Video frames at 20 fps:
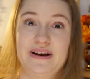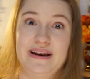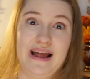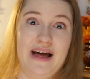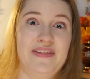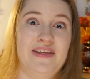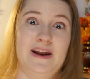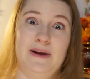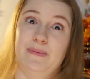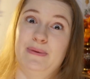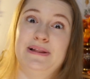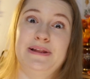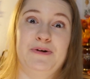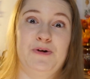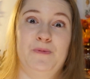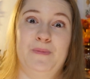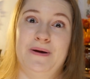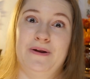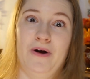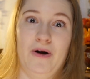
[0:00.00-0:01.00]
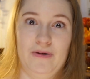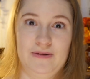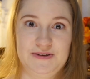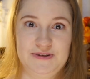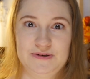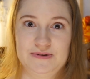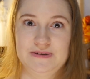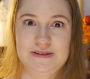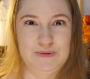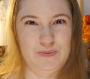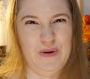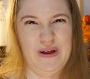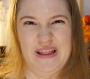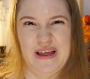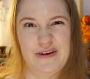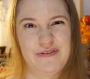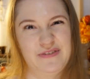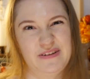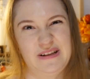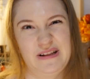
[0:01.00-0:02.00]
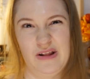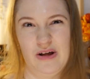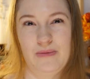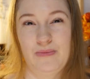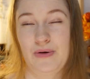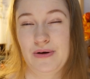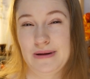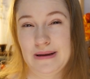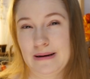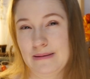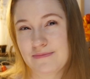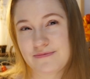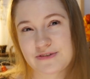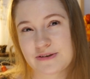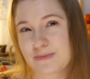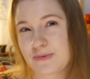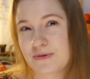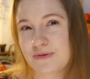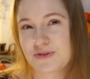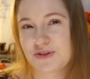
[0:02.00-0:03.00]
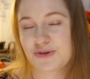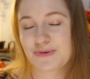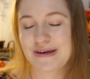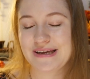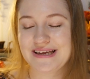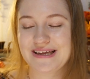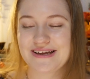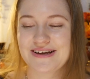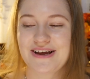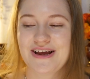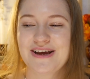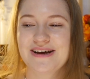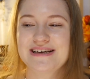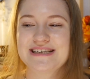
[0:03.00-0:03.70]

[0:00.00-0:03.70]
And now that I'm a little bit older as well, I feel a lot more comfortable doing it.